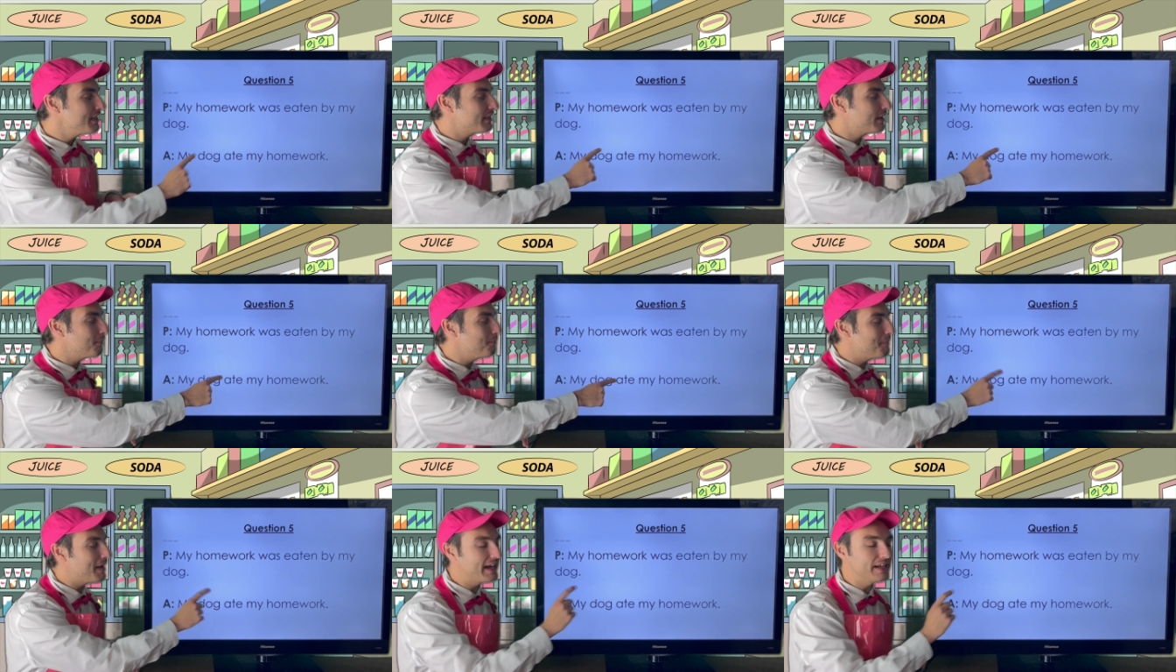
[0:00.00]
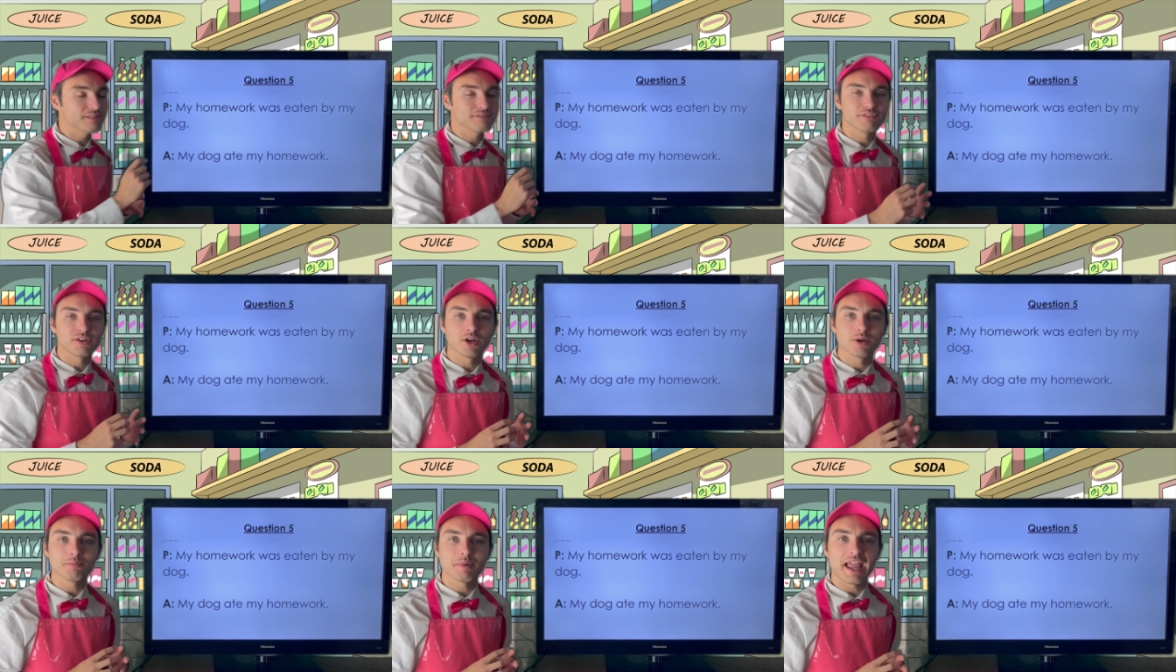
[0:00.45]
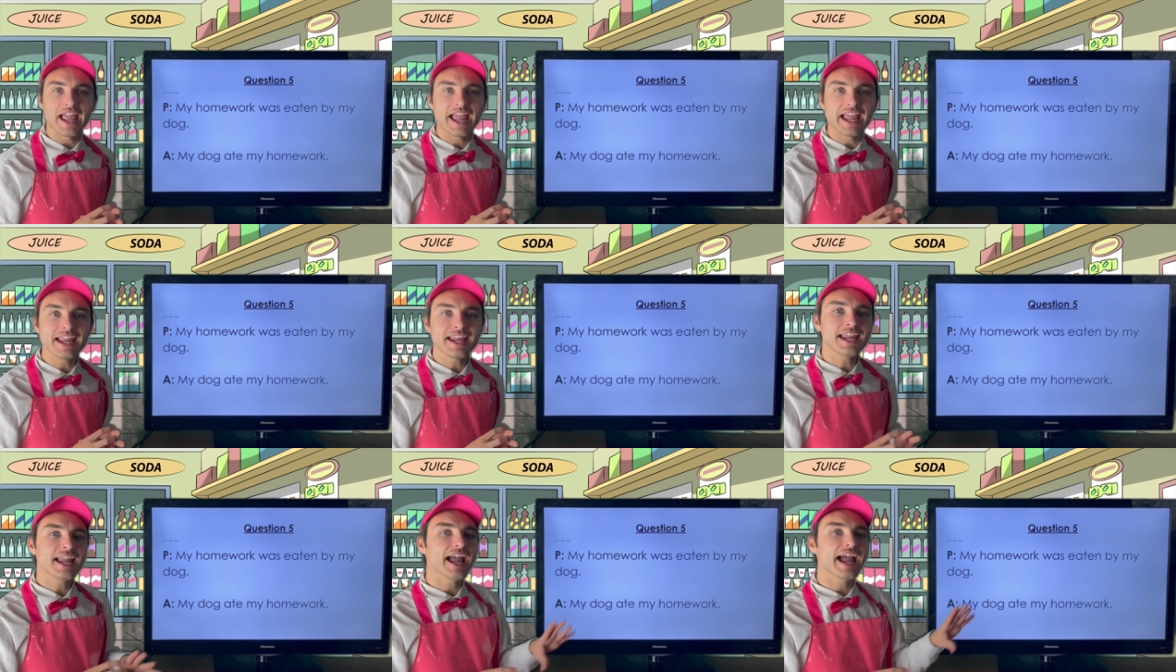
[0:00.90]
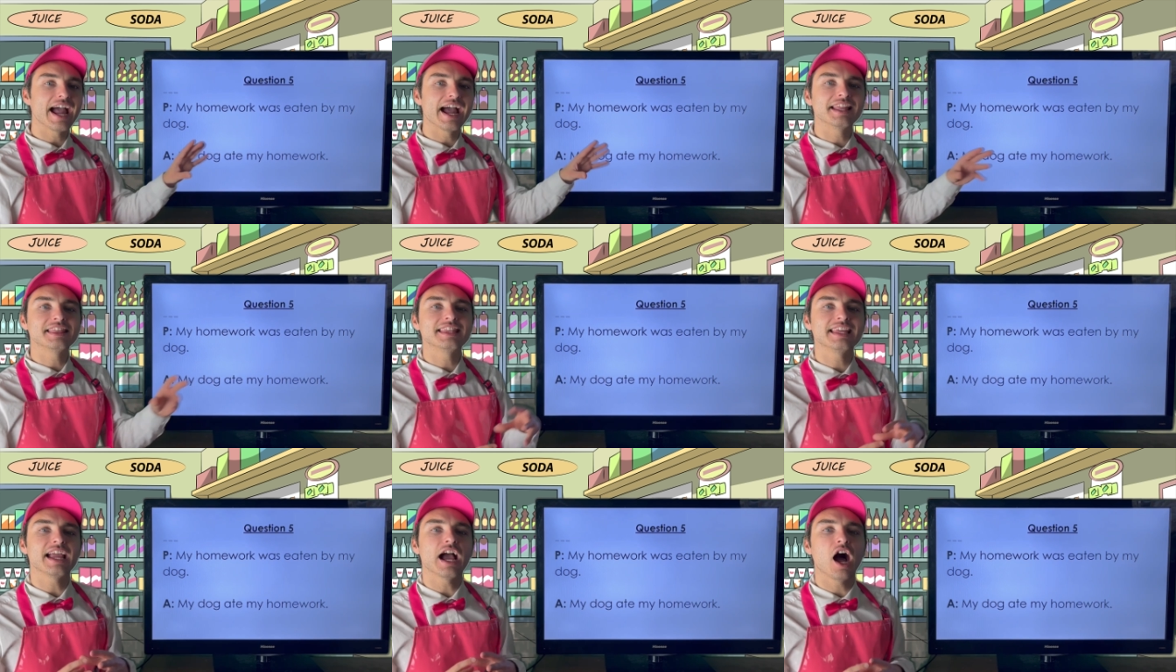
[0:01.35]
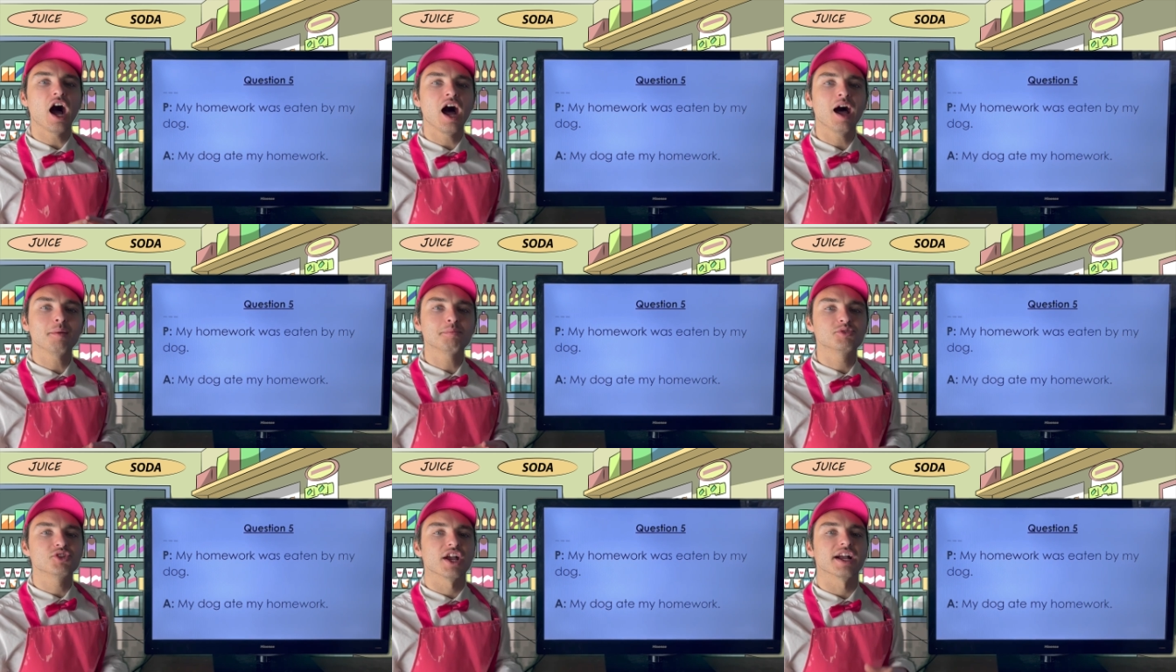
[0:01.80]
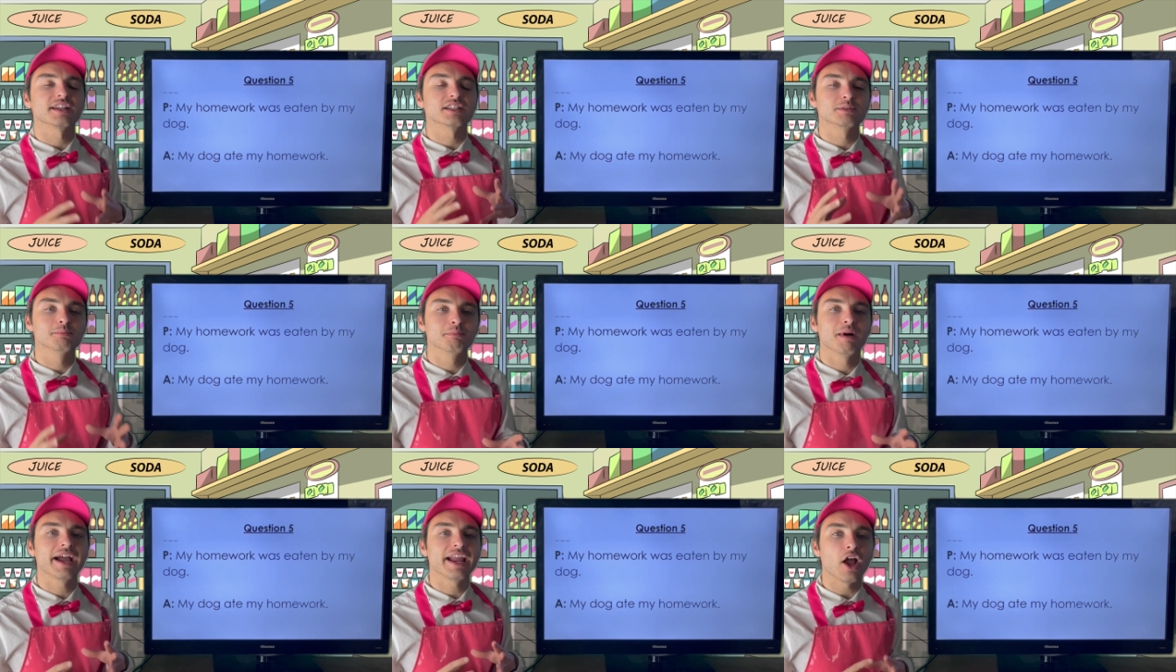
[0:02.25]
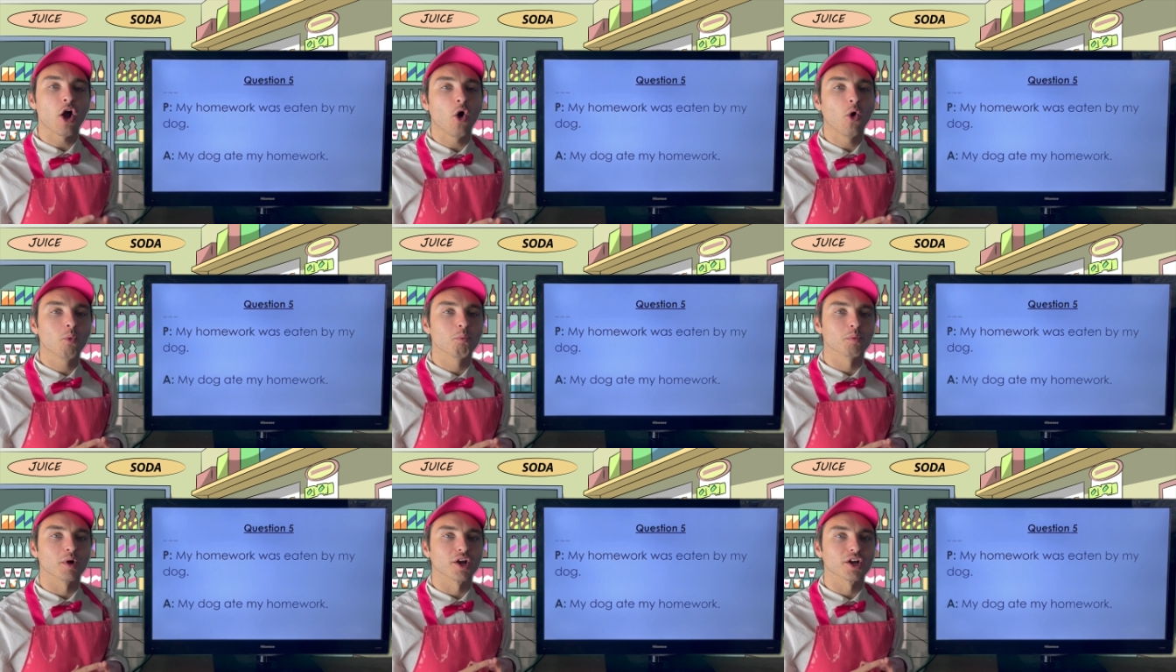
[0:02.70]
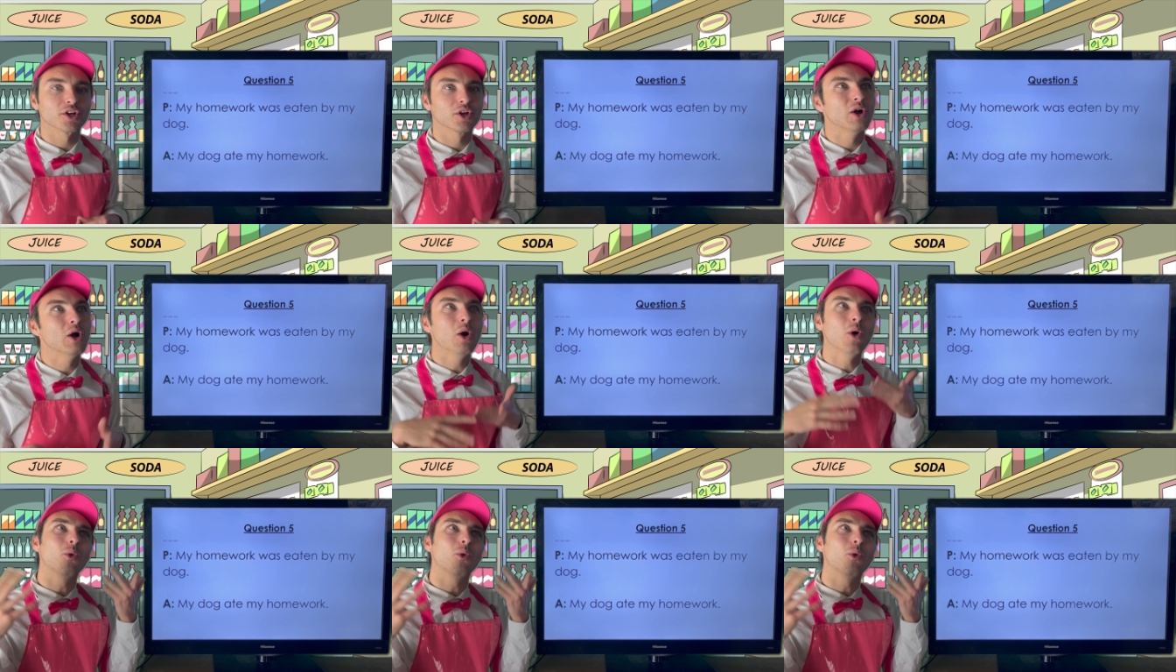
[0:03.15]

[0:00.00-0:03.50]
the main verb ate, and the object, my homework.